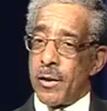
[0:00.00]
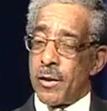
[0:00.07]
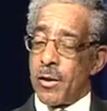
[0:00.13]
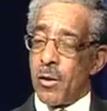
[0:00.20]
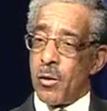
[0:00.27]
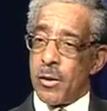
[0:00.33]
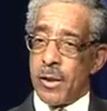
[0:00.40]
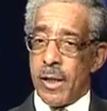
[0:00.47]

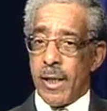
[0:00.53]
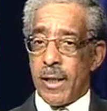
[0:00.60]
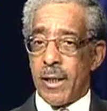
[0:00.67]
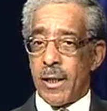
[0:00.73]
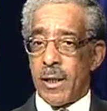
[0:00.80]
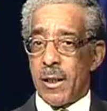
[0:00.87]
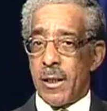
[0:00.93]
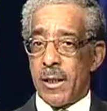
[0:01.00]
so
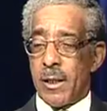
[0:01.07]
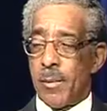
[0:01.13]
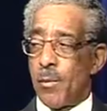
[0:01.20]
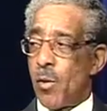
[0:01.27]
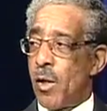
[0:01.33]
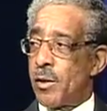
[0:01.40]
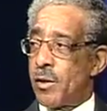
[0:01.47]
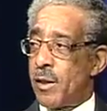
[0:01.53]
technically then the
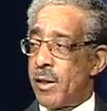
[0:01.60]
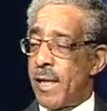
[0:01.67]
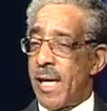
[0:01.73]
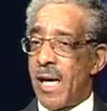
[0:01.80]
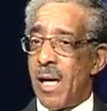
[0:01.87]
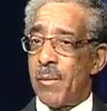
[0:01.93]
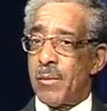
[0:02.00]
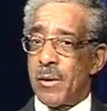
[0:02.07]
March of
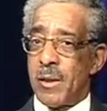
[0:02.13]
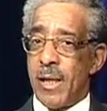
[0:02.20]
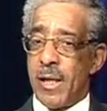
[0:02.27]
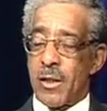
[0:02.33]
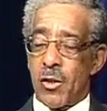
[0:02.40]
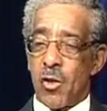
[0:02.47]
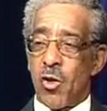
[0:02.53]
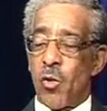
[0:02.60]
Dimes
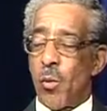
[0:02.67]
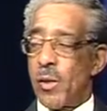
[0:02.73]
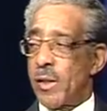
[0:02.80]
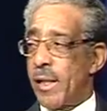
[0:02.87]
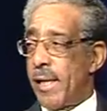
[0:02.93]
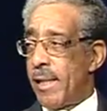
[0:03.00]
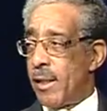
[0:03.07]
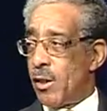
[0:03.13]
has always
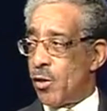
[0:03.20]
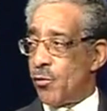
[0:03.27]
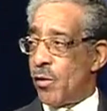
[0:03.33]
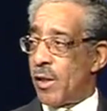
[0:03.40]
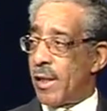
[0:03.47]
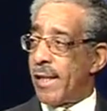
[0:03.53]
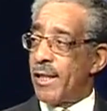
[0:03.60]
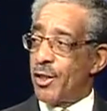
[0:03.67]
had this
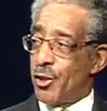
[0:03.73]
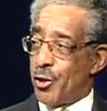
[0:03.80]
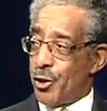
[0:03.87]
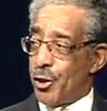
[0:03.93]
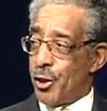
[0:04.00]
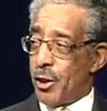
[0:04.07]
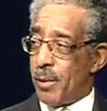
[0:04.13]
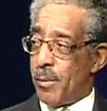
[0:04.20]

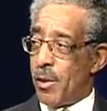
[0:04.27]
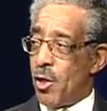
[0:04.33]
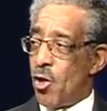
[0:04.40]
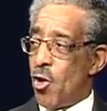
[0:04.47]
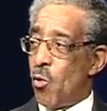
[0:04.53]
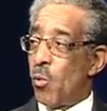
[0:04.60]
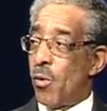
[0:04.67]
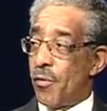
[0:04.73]
relationship
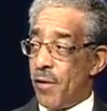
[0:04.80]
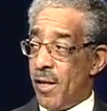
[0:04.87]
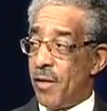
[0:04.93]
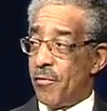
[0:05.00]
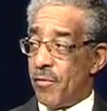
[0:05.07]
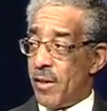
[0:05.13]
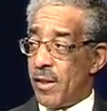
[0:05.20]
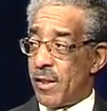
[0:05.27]
with
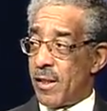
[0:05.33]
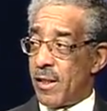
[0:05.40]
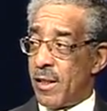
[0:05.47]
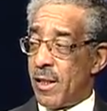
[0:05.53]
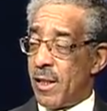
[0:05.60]
infants